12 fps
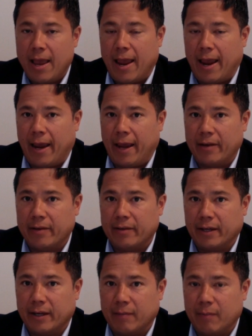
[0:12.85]
And
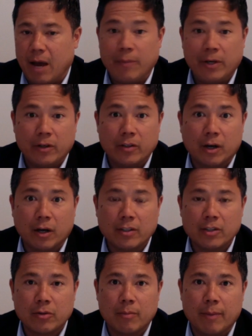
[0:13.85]
I'm here to talk
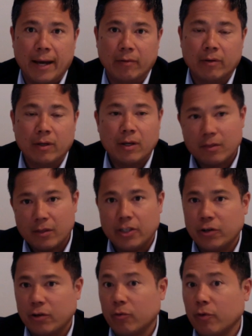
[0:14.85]
to you about the
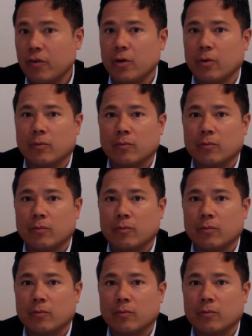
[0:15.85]
year in review.